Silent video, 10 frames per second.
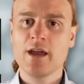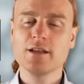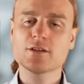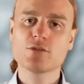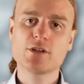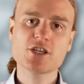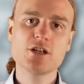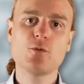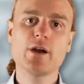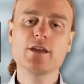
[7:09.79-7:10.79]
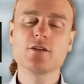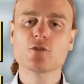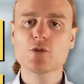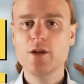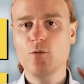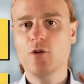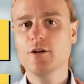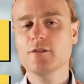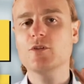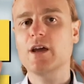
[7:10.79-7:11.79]
In a traditional way, you really
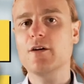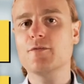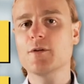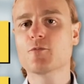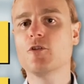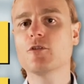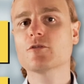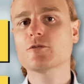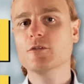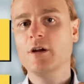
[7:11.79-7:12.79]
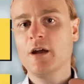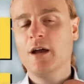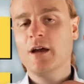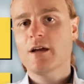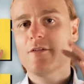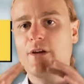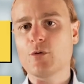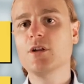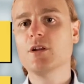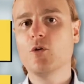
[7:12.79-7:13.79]
want to have the broker
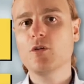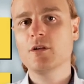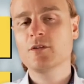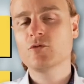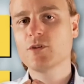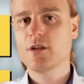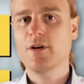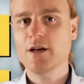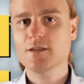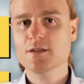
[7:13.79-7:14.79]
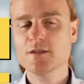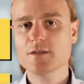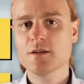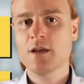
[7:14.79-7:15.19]
very local to the devices.